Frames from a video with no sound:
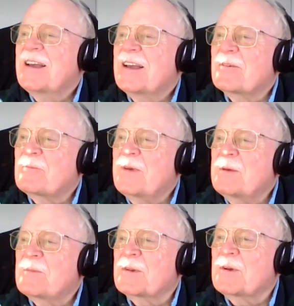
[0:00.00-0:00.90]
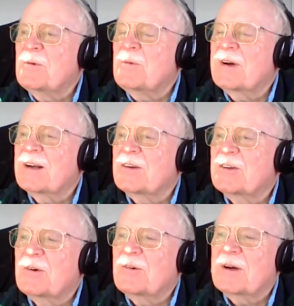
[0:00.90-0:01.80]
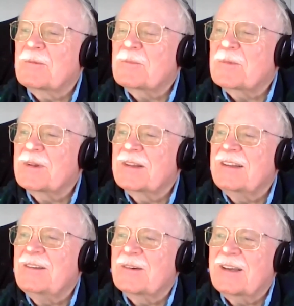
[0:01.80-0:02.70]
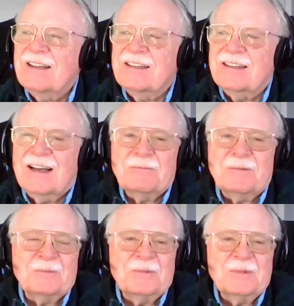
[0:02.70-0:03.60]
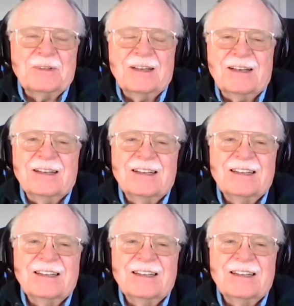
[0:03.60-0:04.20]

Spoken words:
If people don't want to show up, you can't stop them. Yeah.